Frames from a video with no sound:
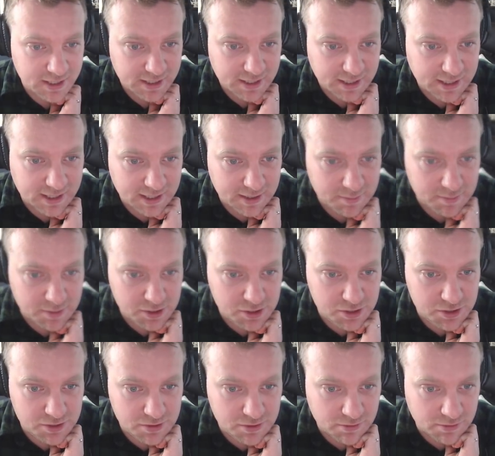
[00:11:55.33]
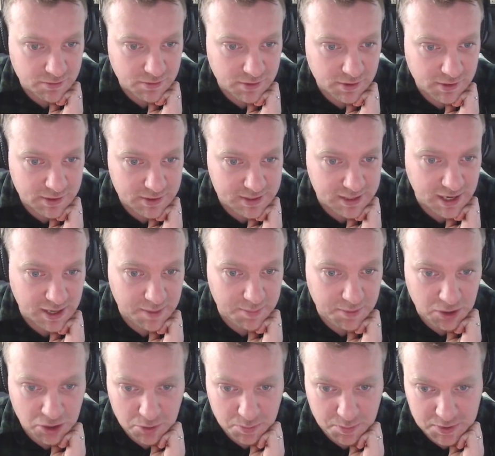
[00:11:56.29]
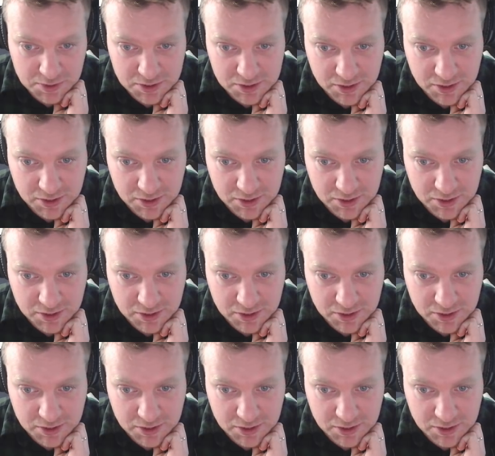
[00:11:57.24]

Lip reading: set up UDP